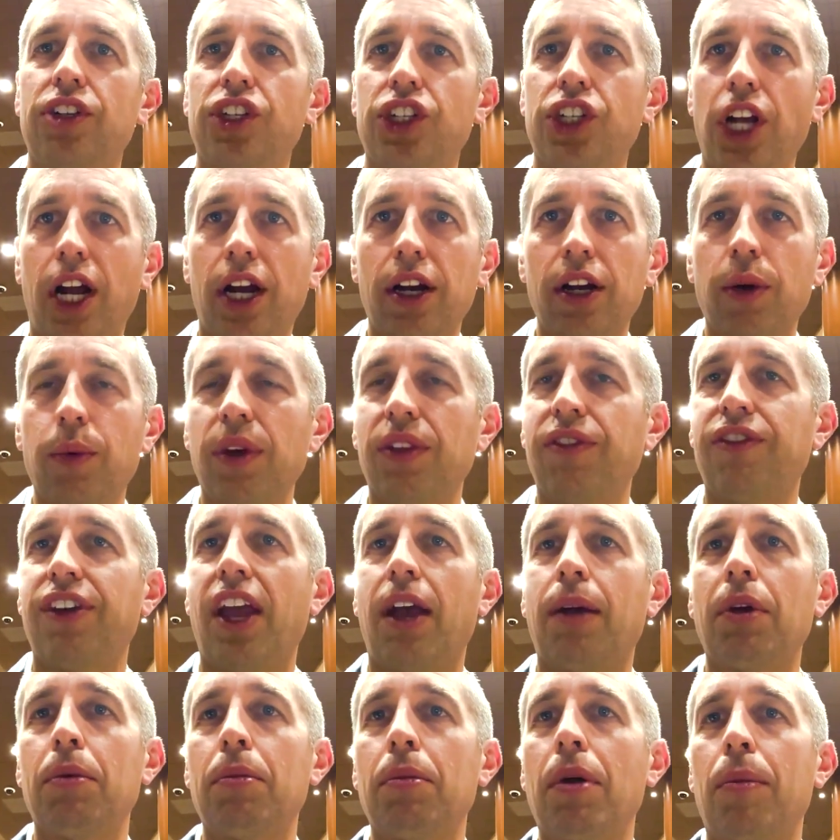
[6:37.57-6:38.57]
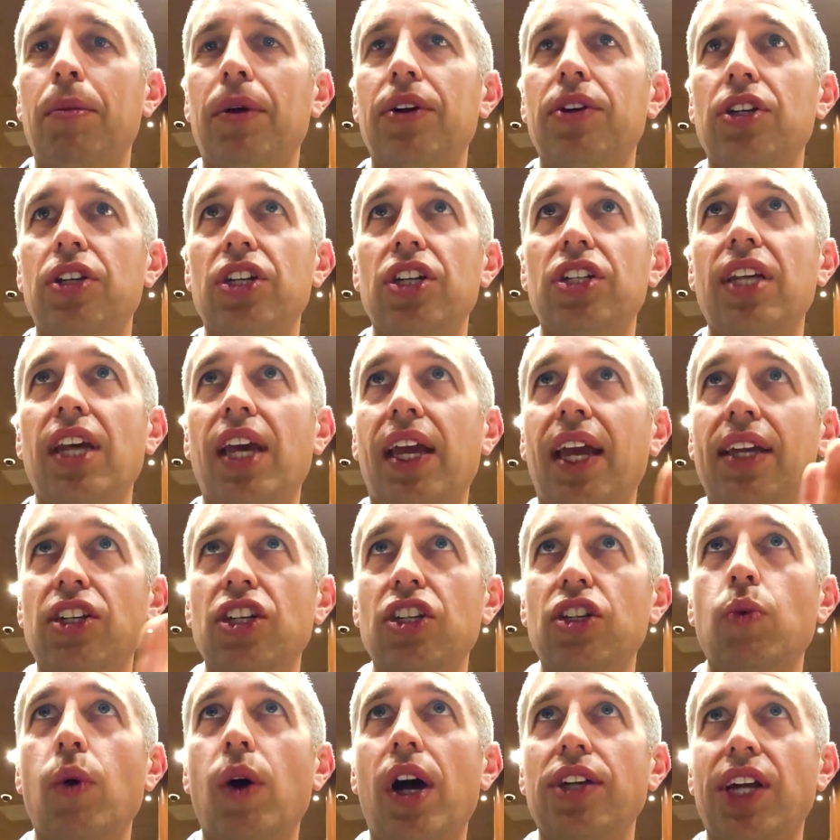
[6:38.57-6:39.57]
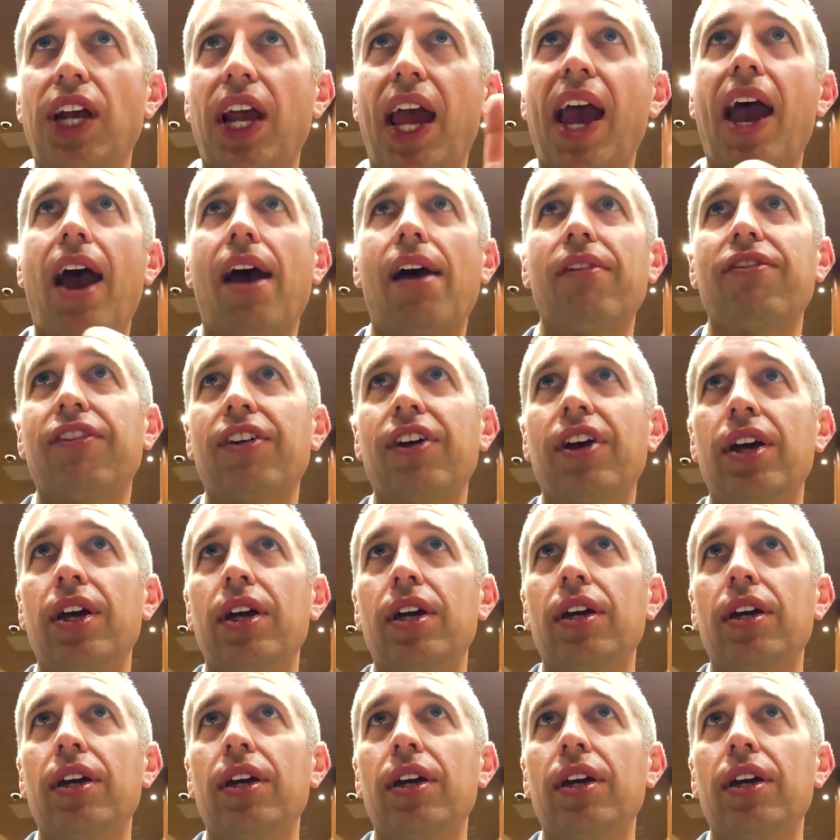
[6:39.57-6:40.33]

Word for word: Share it with family members and just say, hey, just watch half